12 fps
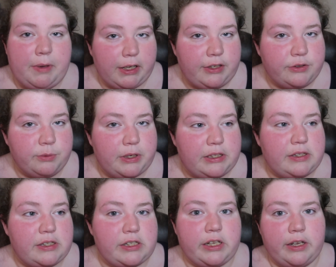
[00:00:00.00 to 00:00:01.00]
biggest
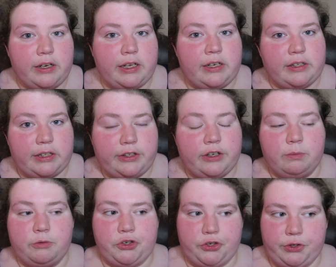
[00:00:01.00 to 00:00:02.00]
ones did indeed
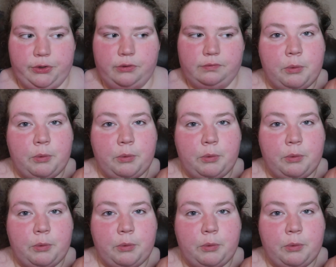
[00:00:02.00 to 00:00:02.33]
come true.